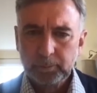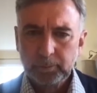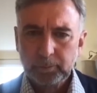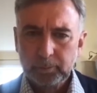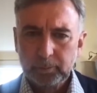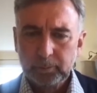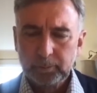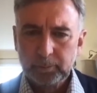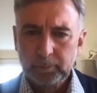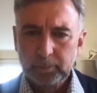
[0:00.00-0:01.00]

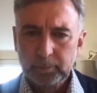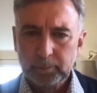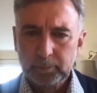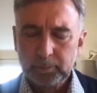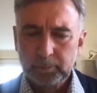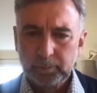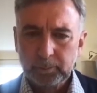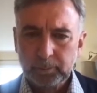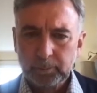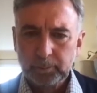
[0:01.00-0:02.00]

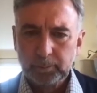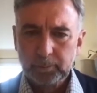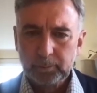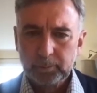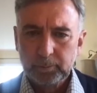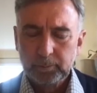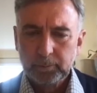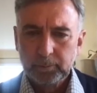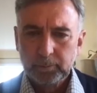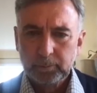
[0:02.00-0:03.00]
[no speech]